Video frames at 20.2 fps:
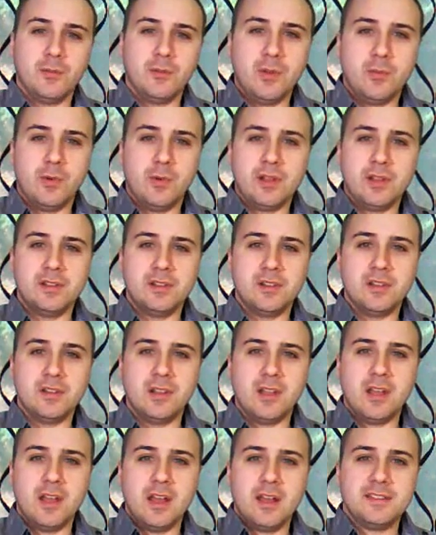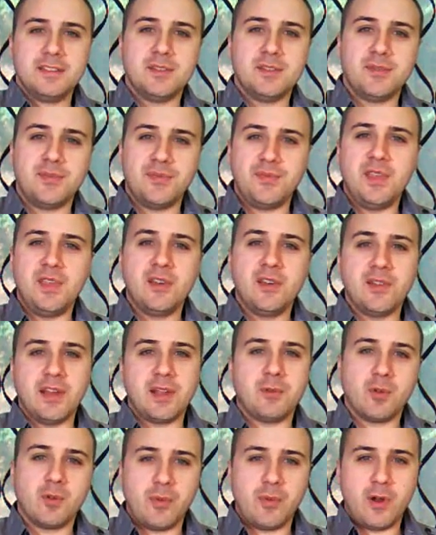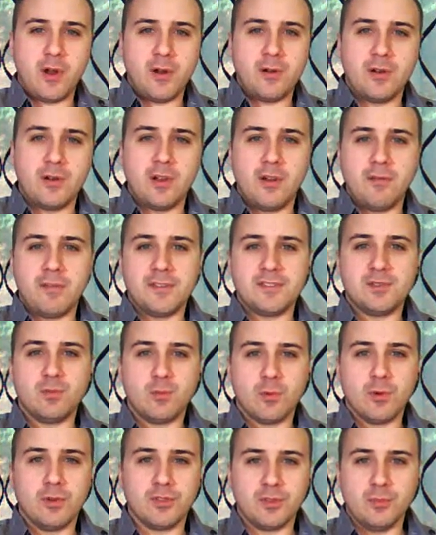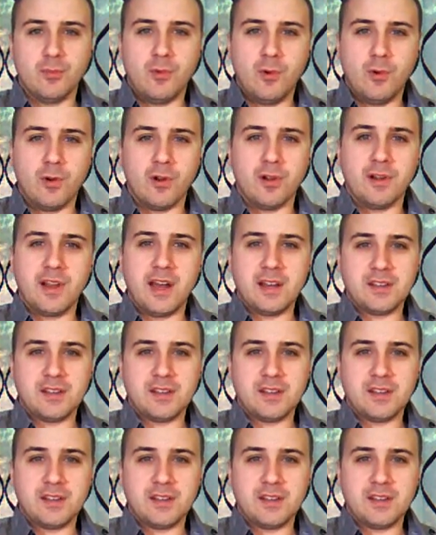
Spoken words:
We want to feel like we're part of this world more,